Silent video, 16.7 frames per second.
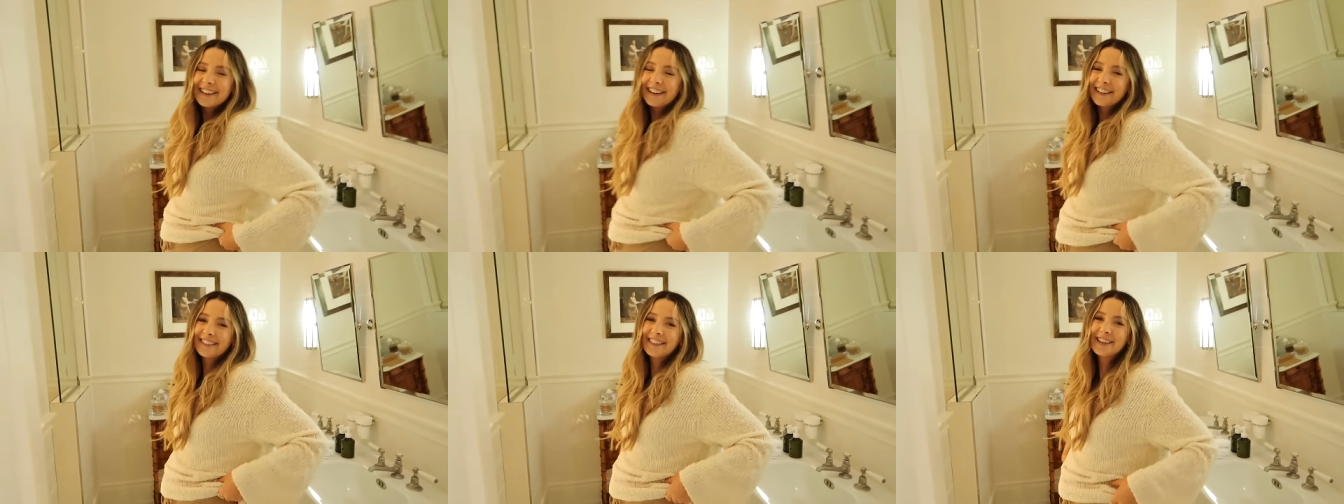
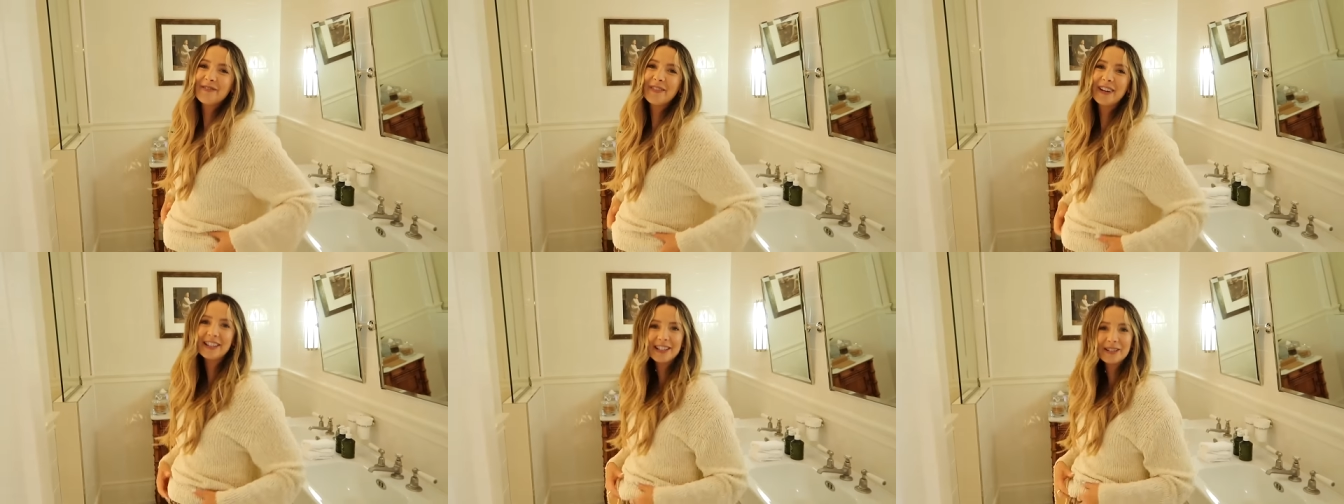Guys,
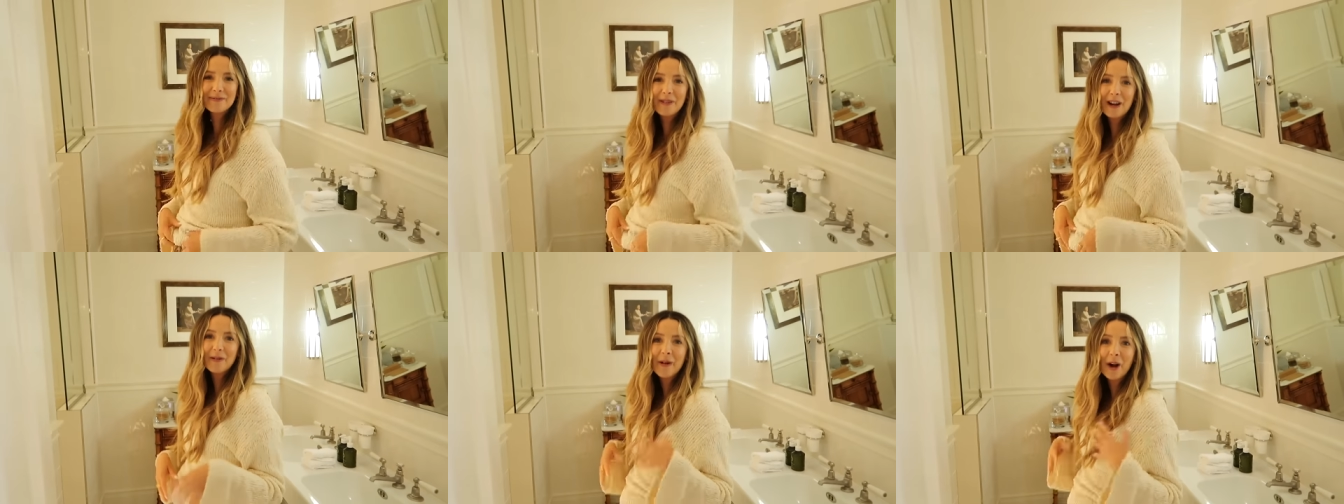can we
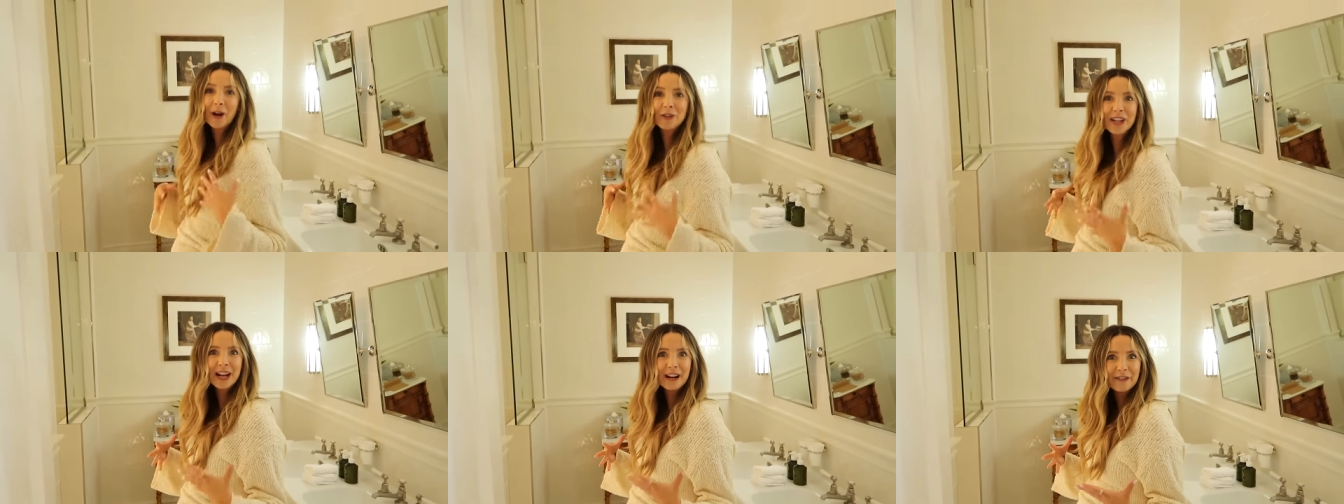just become
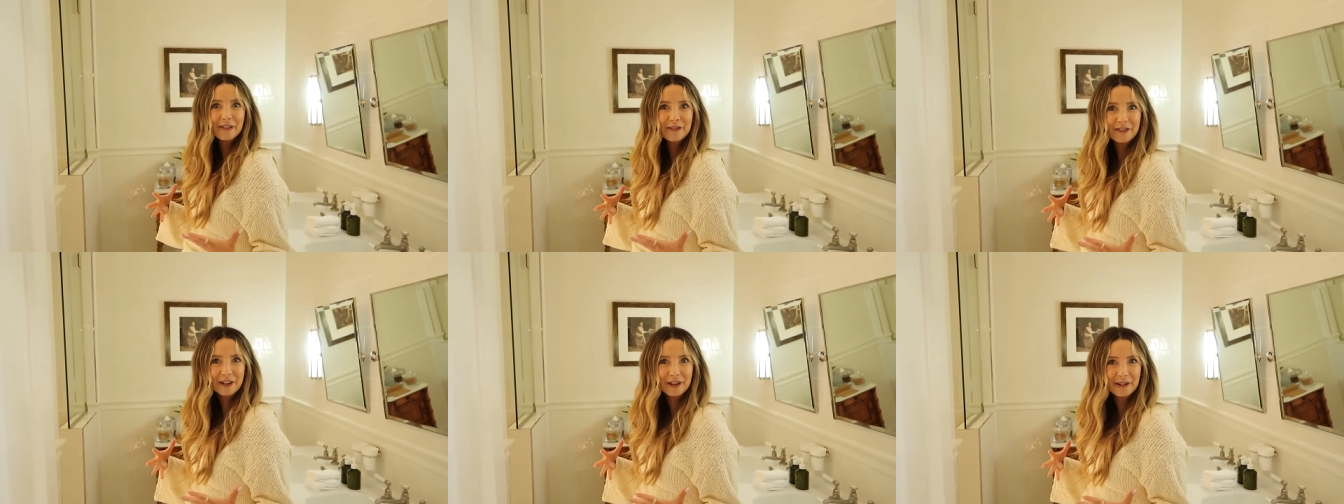hotel
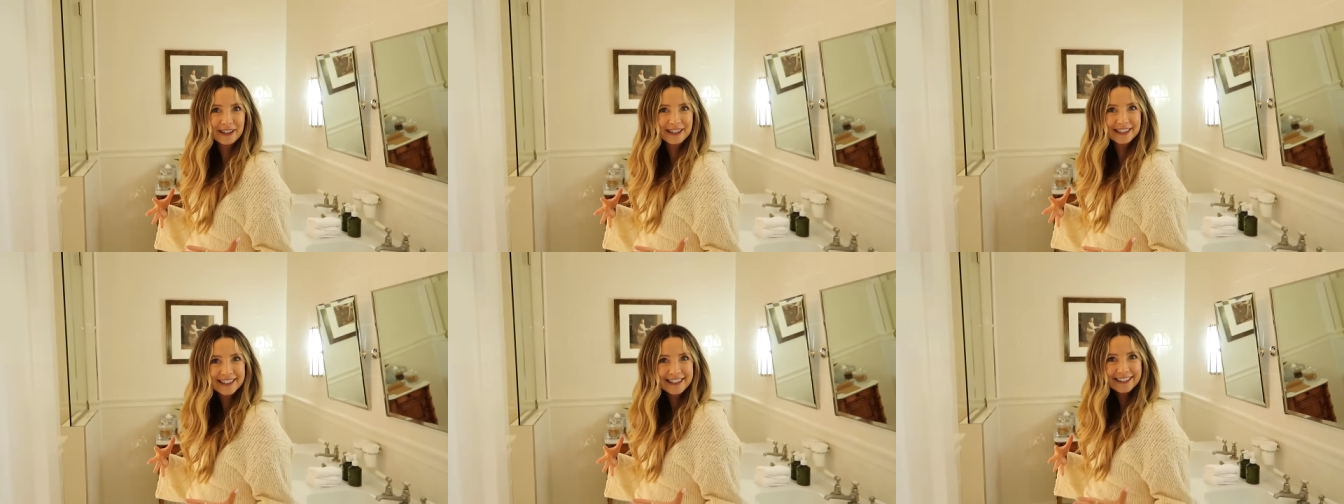
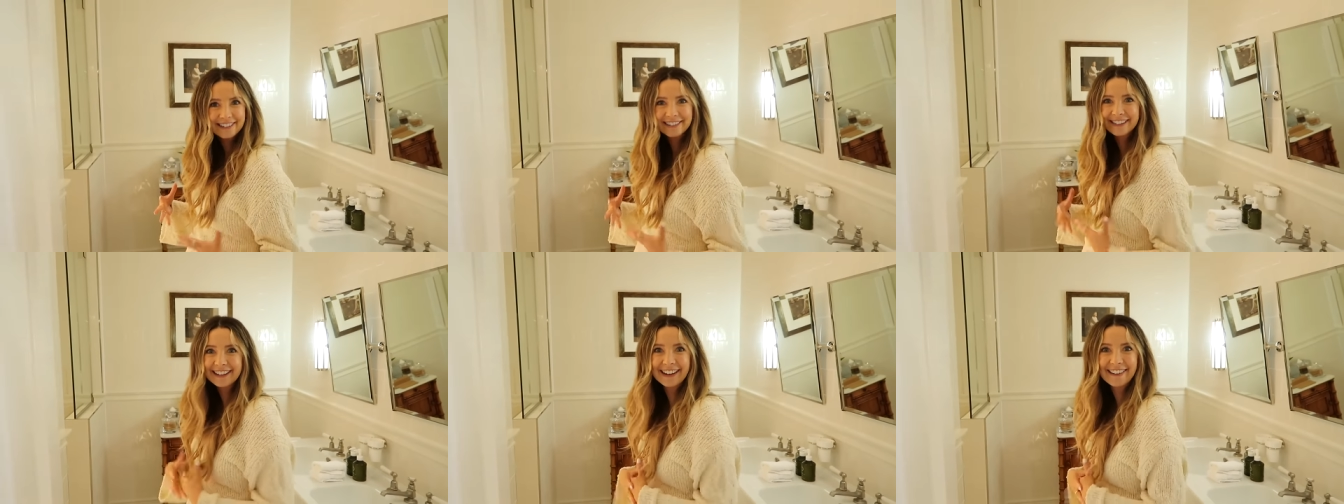reviewers?
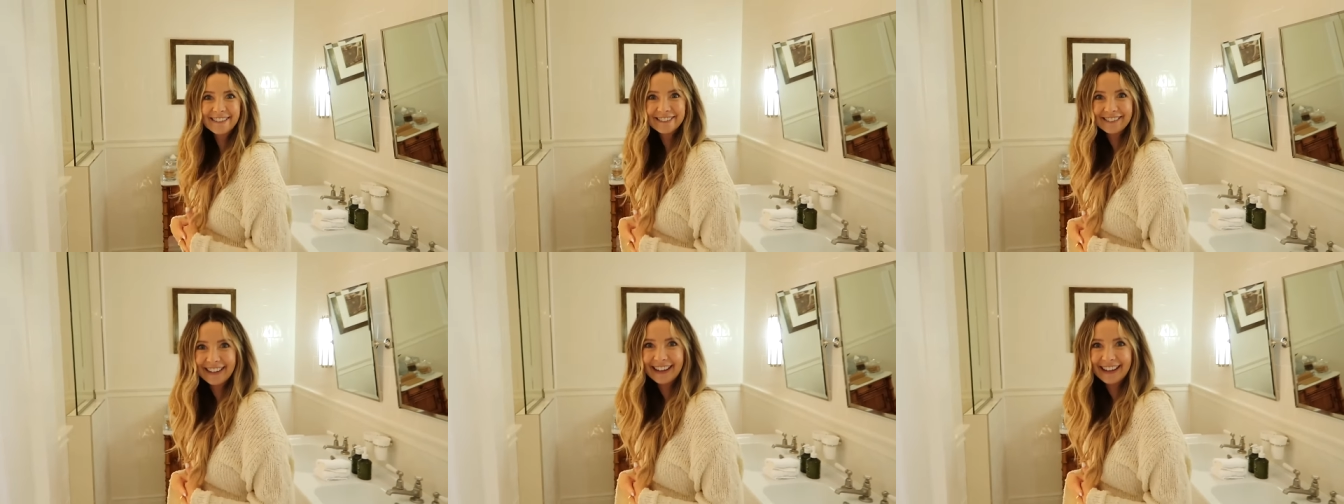I'd love that.